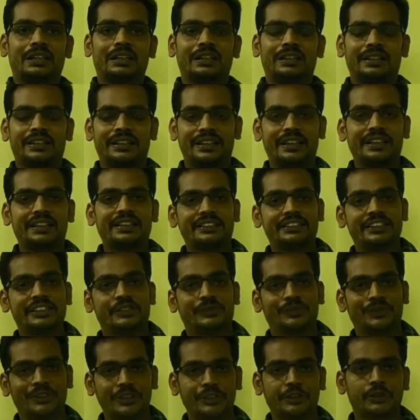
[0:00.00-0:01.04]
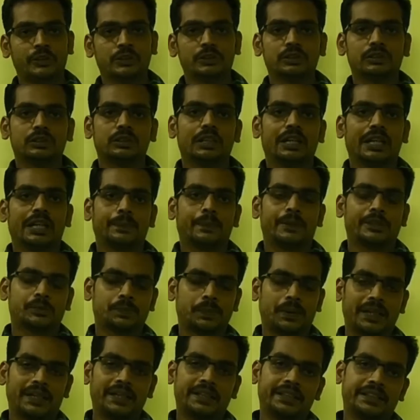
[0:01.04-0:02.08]
here in this video I am
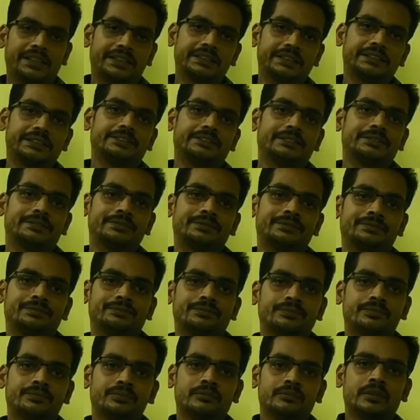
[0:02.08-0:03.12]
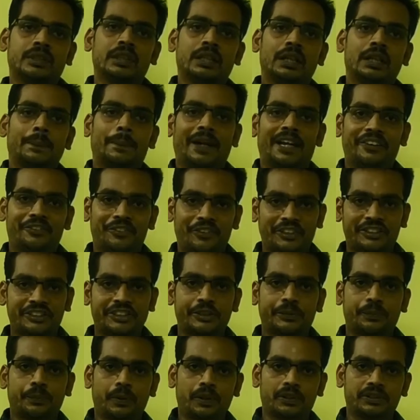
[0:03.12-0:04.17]
explaining
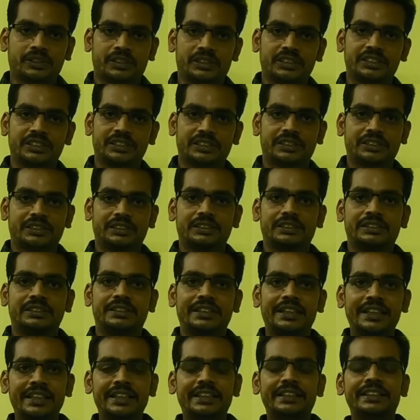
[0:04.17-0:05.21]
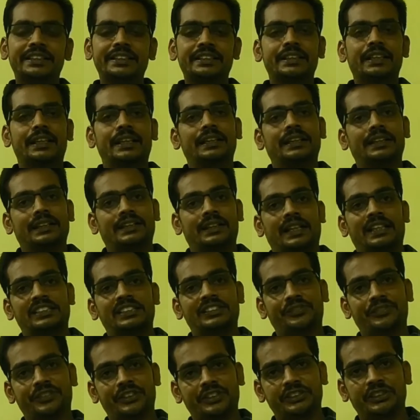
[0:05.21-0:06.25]
manufacturing process, need and
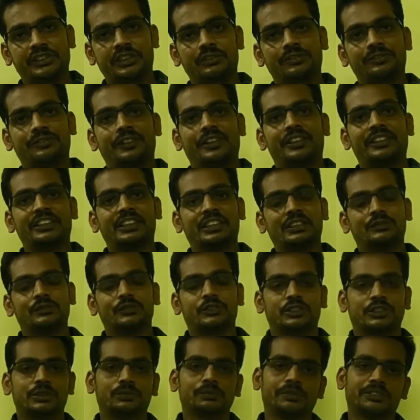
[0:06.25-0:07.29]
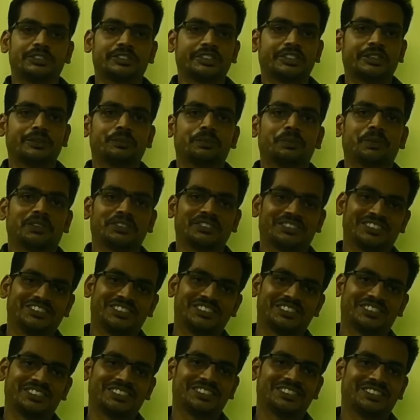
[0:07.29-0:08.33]
classification of unconventional machining
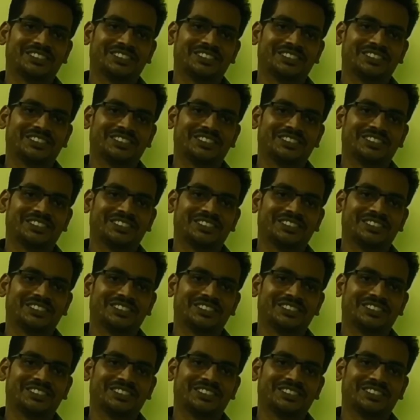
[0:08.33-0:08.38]
process.